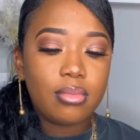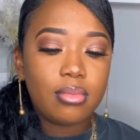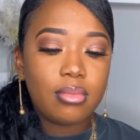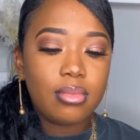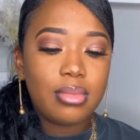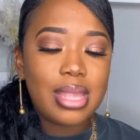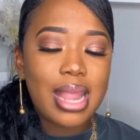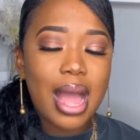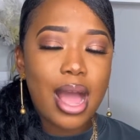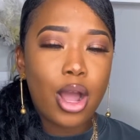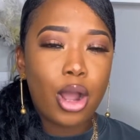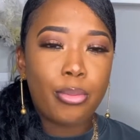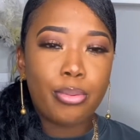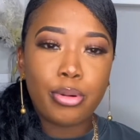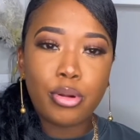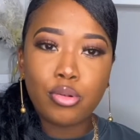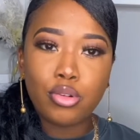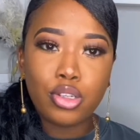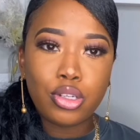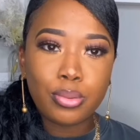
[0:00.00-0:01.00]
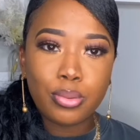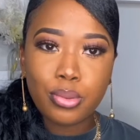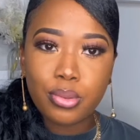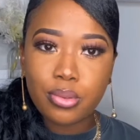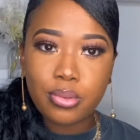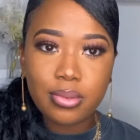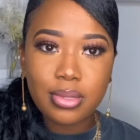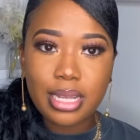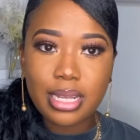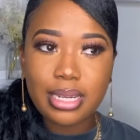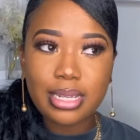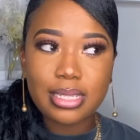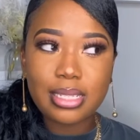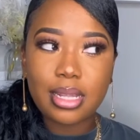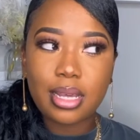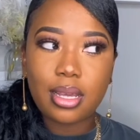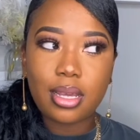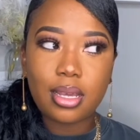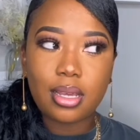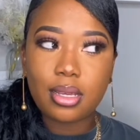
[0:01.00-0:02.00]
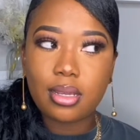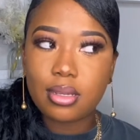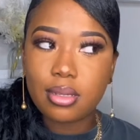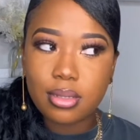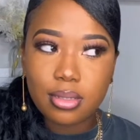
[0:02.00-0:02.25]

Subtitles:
not approachable, then it's like,